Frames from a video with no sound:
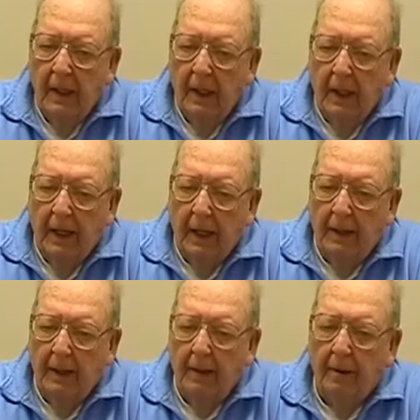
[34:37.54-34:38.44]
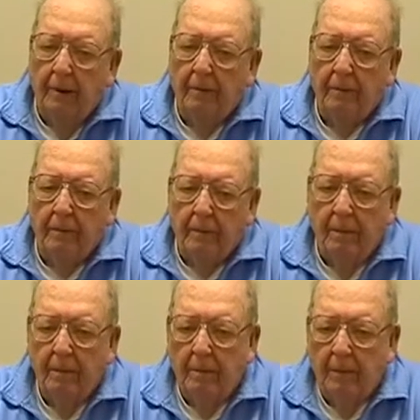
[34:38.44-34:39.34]
And
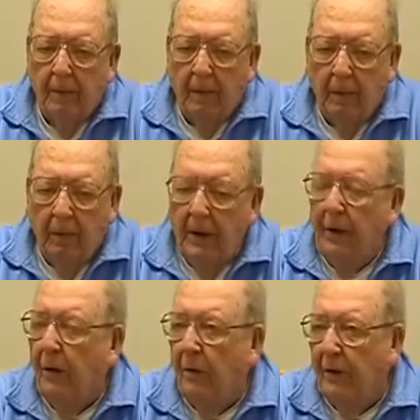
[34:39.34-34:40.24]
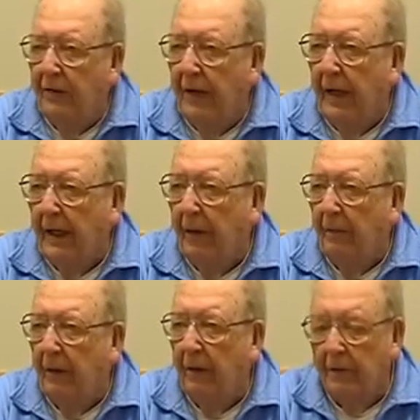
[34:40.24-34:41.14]
we knew we sank it
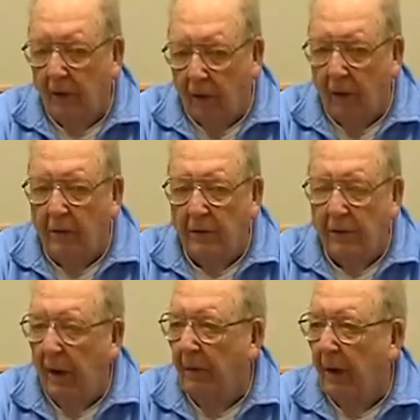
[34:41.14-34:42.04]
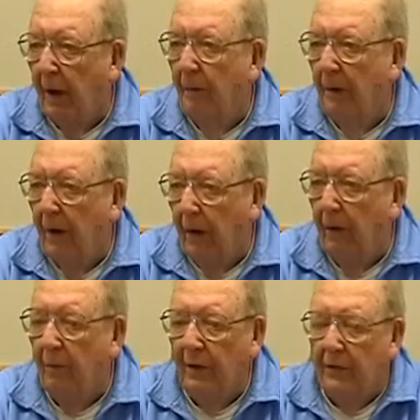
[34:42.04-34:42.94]
because the oil was coming up, you
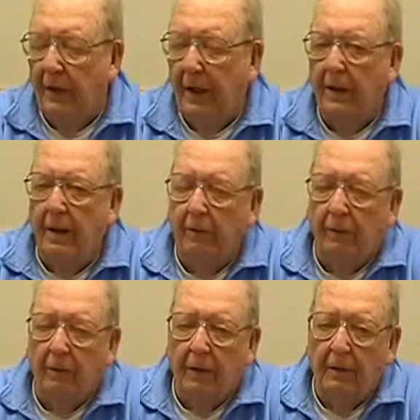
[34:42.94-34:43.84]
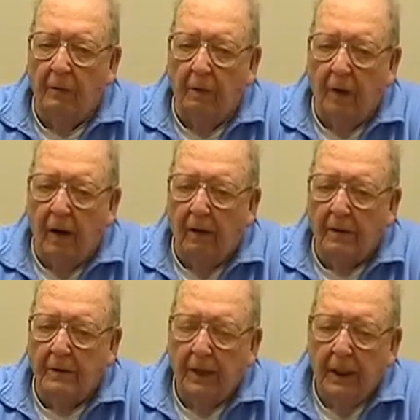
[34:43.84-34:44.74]
know, and we stayed there for twenty-four
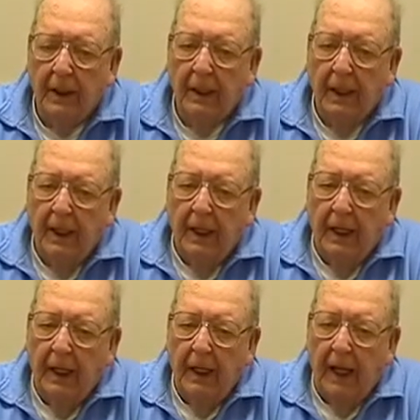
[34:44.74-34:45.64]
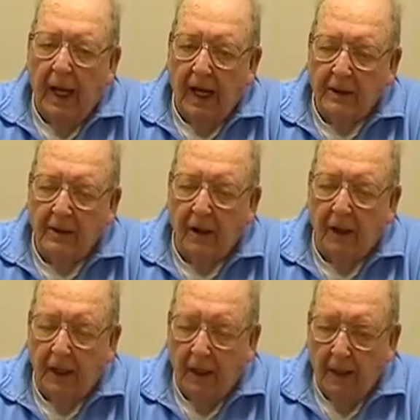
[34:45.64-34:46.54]
hours. And
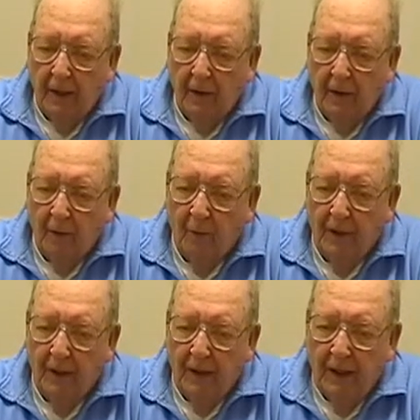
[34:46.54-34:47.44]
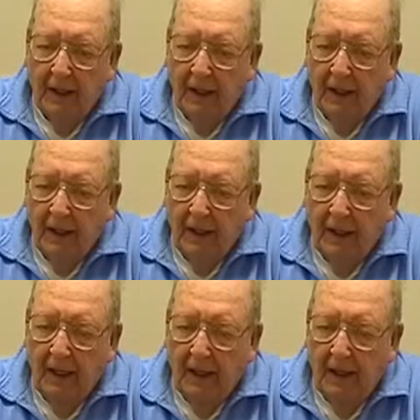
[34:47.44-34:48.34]
actually, we
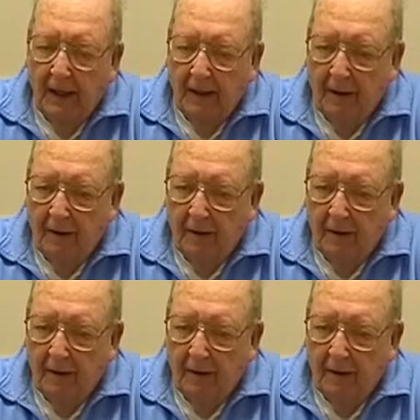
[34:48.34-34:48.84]
Uh,